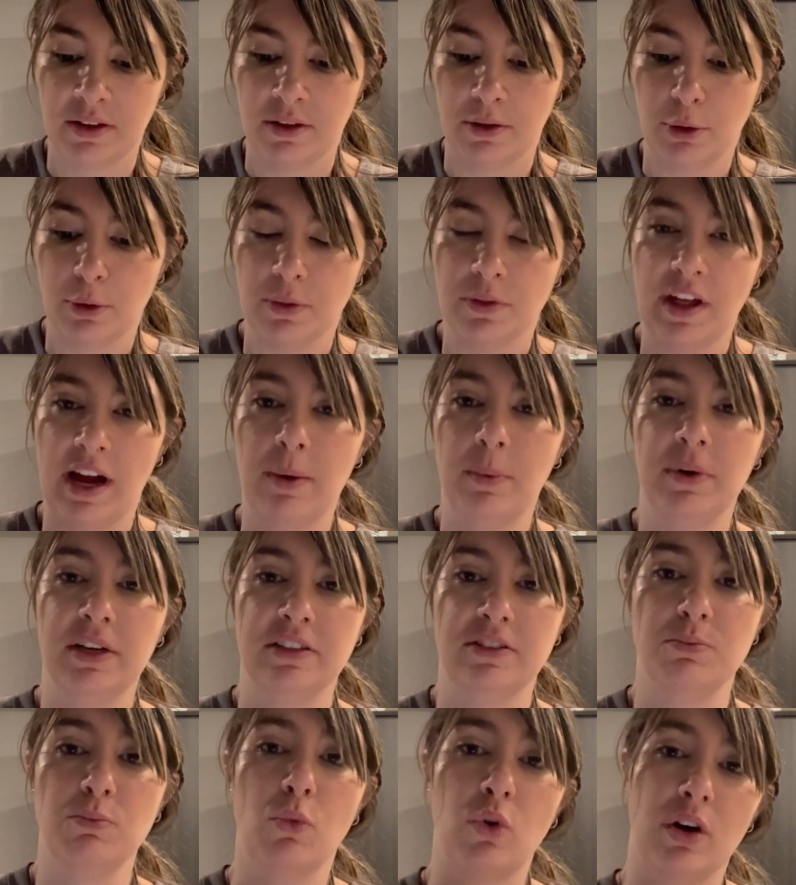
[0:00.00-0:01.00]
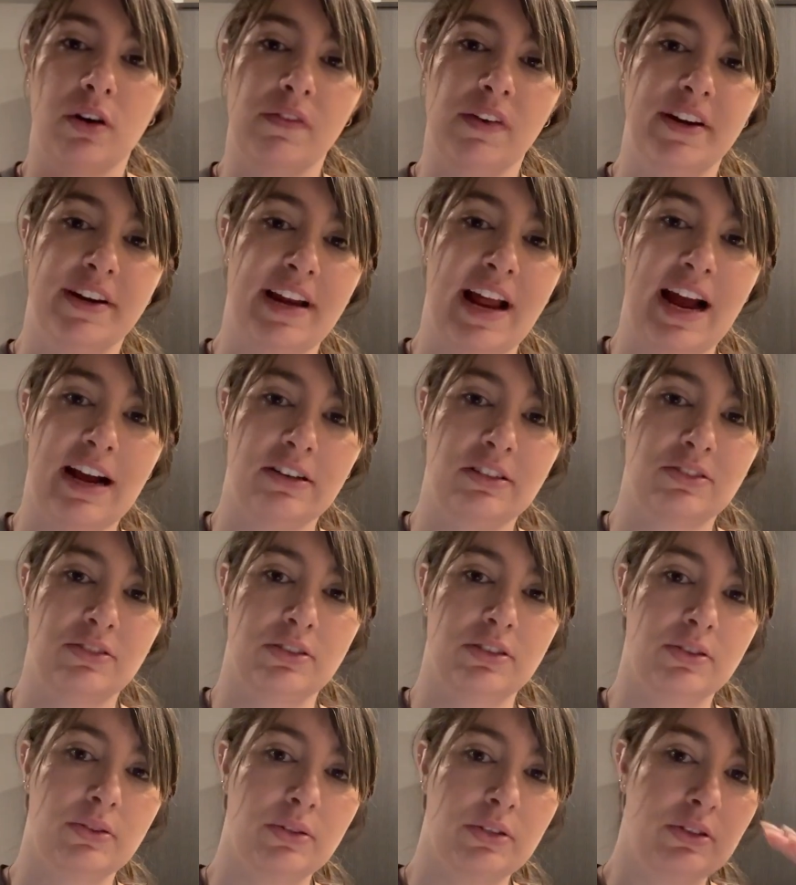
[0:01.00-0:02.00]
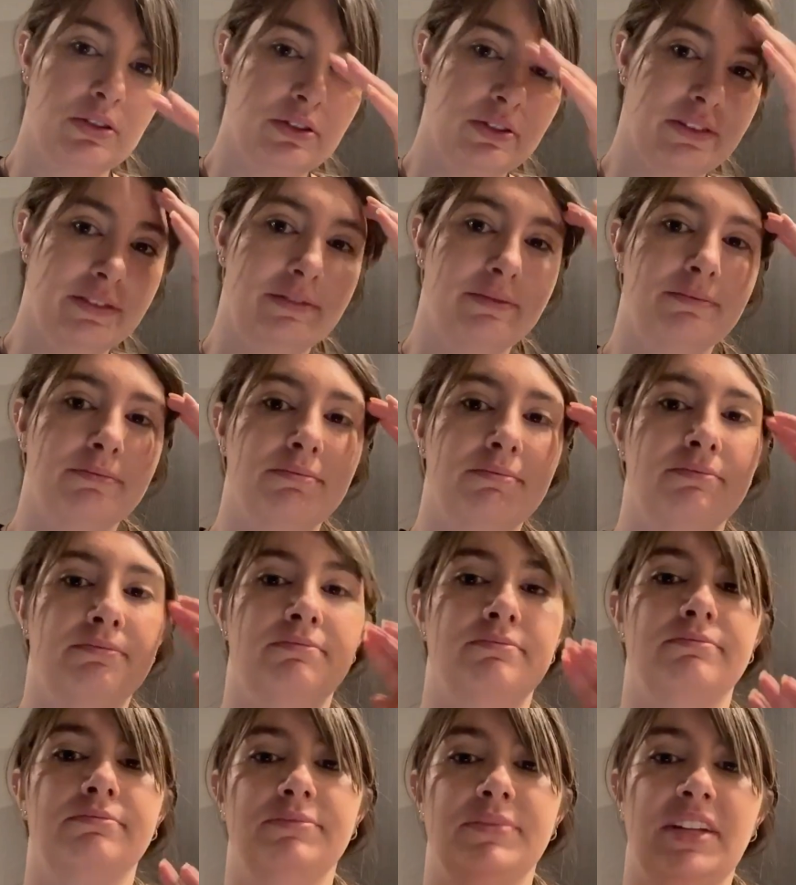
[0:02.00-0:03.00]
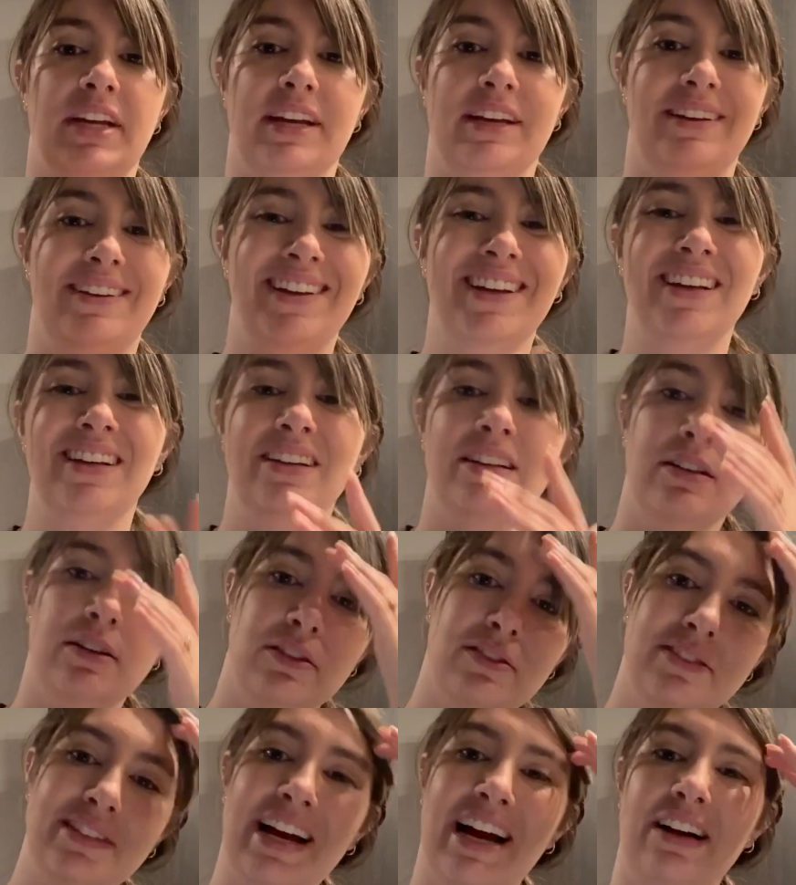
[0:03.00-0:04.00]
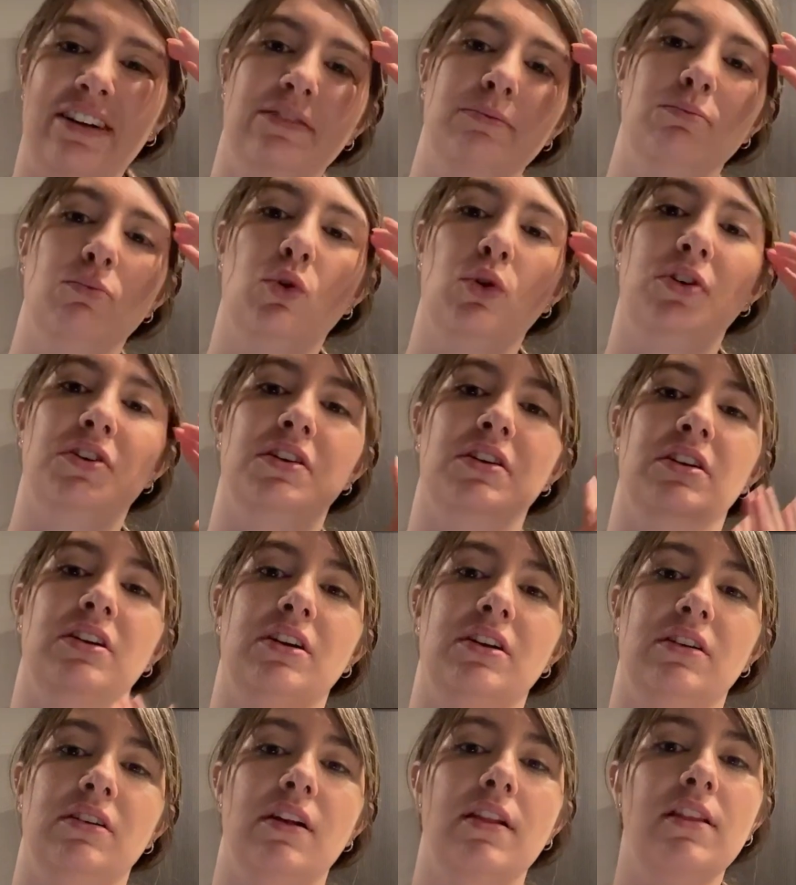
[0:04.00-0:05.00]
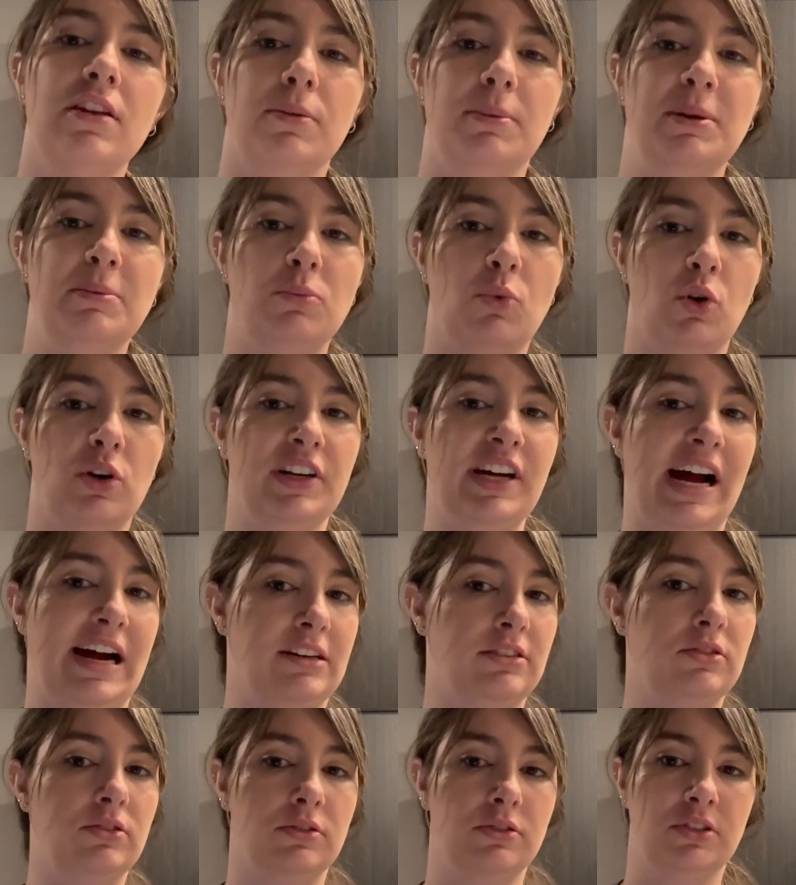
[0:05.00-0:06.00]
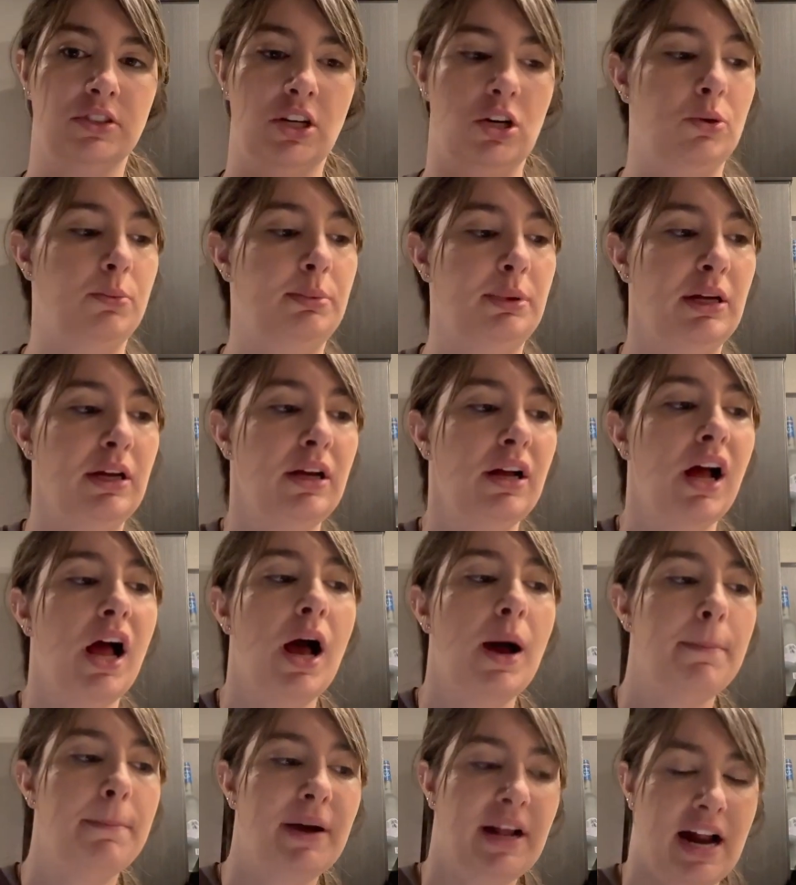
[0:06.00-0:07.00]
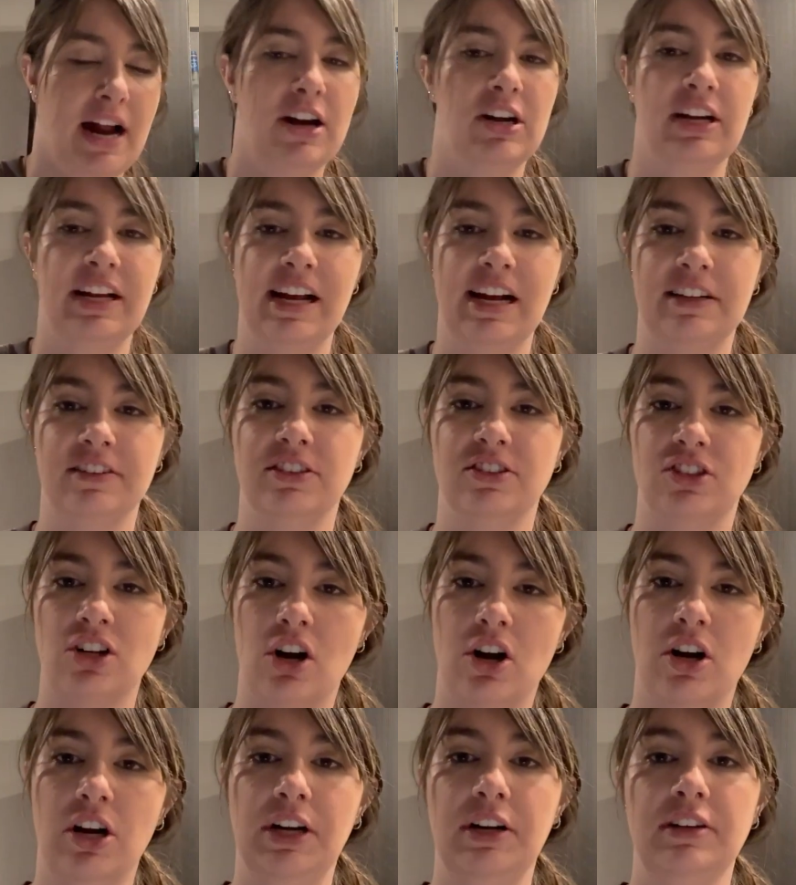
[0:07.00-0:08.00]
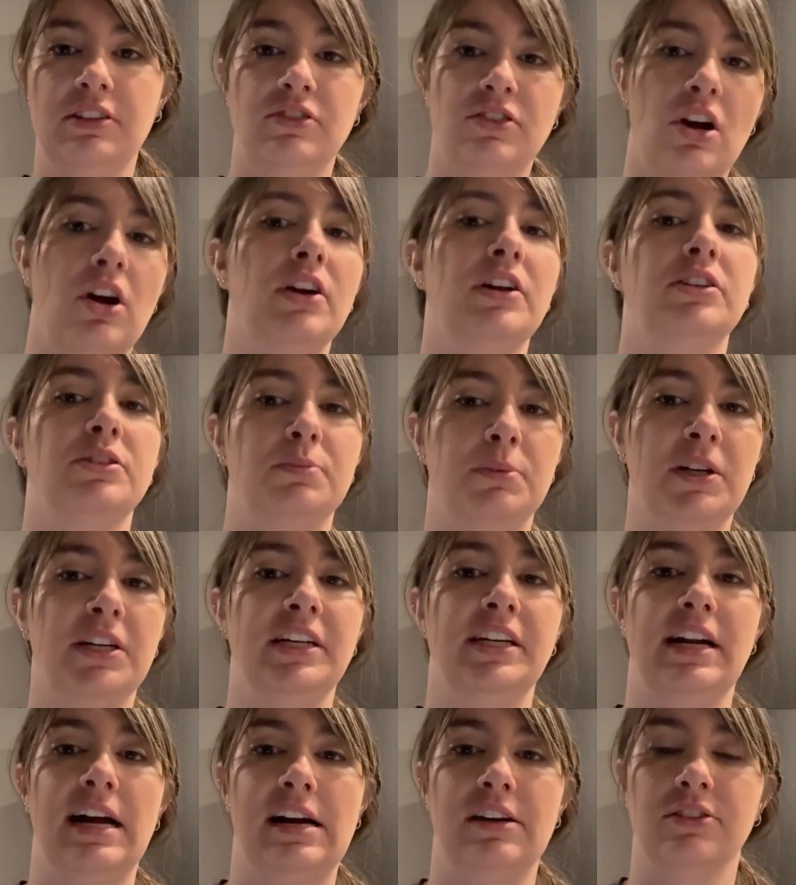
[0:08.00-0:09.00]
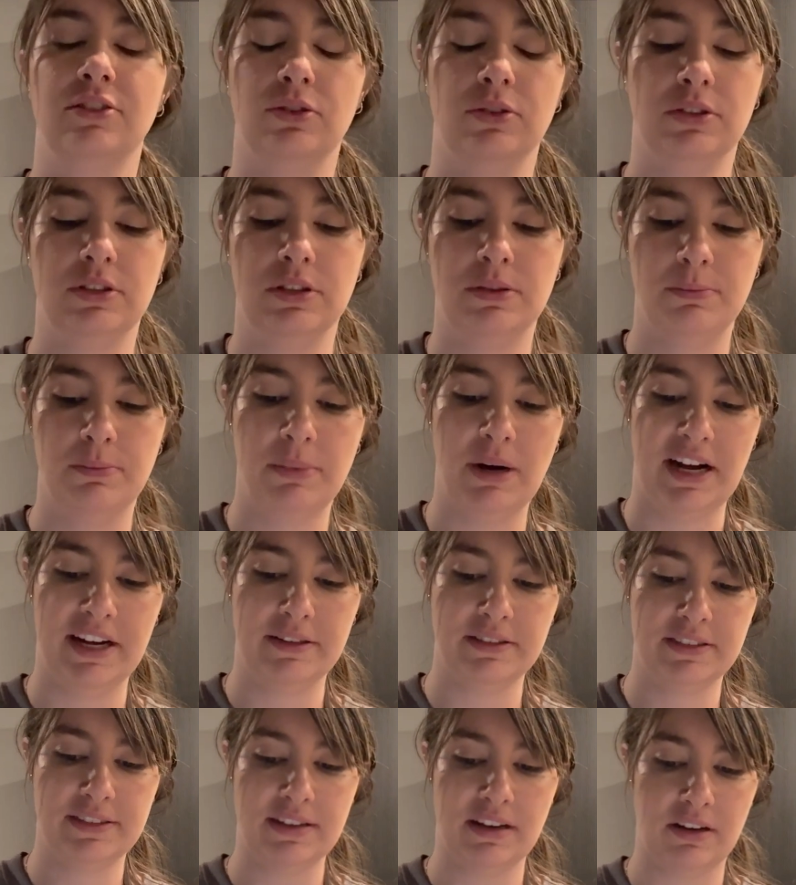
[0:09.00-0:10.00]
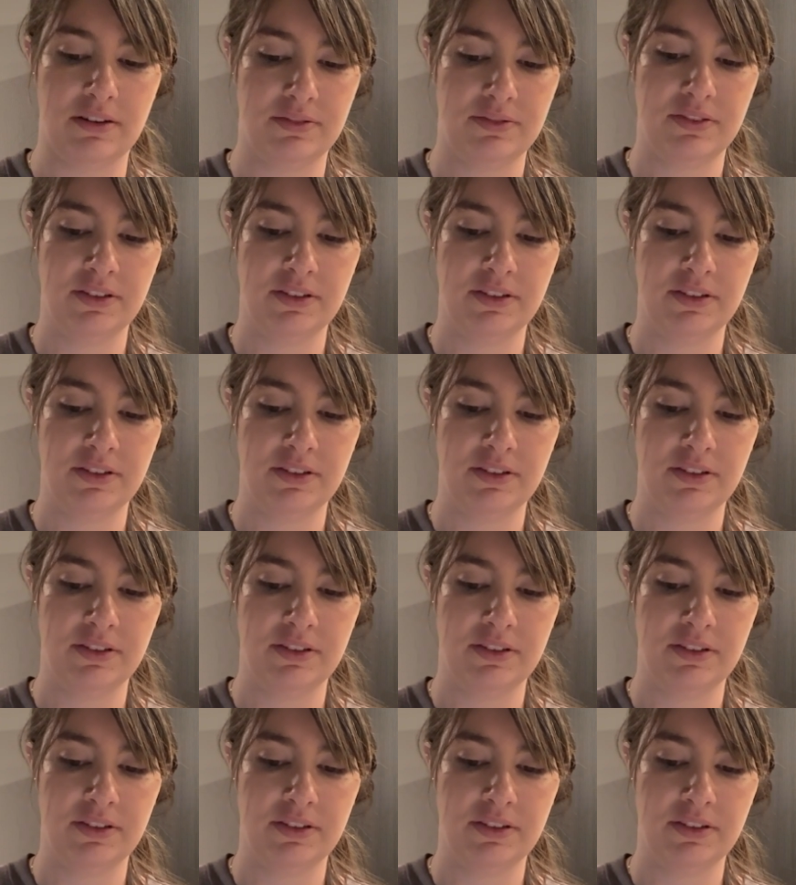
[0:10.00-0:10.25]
That one is more of a natural, like a little bit more natural soap. But I already had the Dawn. Dawn is pretty natural by itself.